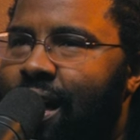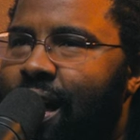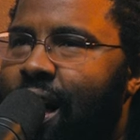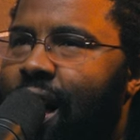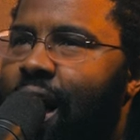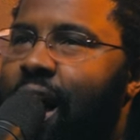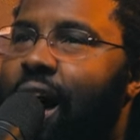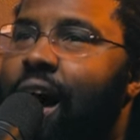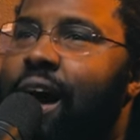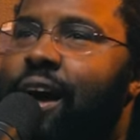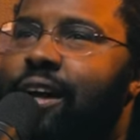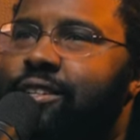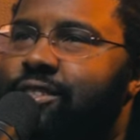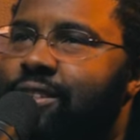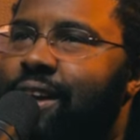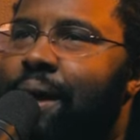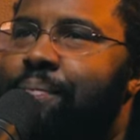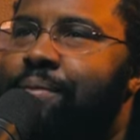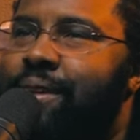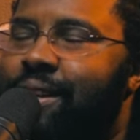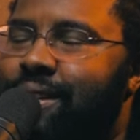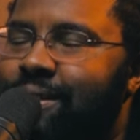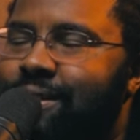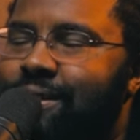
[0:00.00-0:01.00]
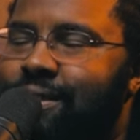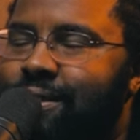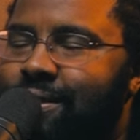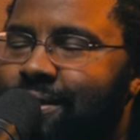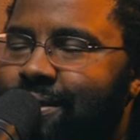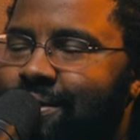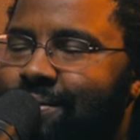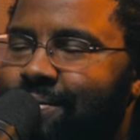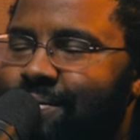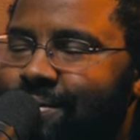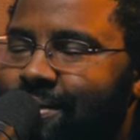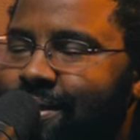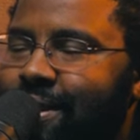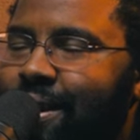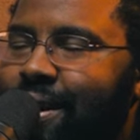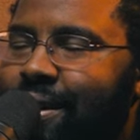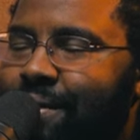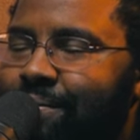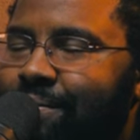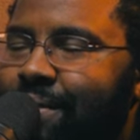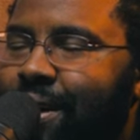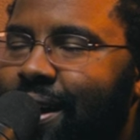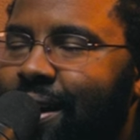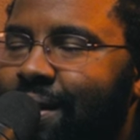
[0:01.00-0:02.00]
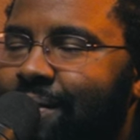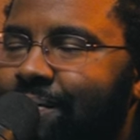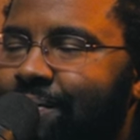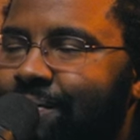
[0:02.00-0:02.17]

Uh, stopped at assistant. Stopped at assistant. Yeah. yeah.